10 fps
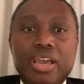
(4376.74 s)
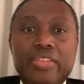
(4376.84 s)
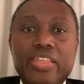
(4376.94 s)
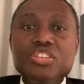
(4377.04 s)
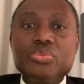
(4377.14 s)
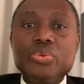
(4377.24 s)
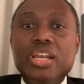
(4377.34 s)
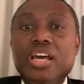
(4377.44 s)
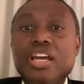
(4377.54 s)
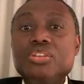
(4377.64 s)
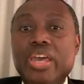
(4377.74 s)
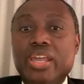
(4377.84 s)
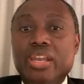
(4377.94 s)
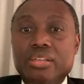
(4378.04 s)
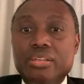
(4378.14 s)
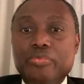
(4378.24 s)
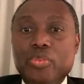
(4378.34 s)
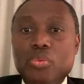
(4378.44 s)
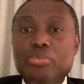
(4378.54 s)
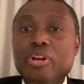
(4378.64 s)
And that's where I'd like to end
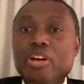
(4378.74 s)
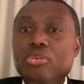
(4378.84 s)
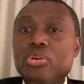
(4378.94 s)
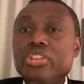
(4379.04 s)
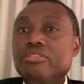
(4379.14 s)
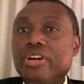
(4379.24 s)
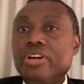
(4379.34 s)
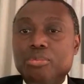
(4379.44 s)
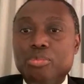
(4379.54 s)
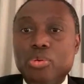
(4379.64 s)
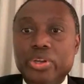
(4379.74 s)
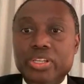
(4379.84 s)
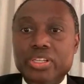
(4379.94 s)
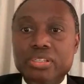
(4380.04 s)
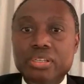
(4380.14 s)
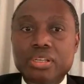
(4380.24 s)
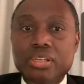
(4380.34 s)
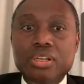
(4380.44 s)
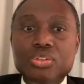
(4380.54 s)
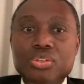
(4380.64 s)
with my fourth and final point,
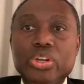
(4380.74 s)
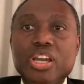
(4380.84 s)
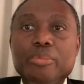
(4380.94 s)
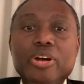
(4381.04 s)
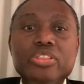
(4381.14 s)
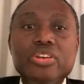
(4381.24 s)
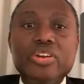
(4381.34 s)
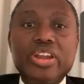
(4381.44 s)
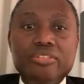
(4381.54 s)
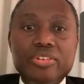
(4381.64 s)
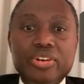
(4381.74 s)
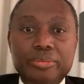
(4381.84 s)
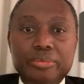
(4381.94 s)
talking about the recovery.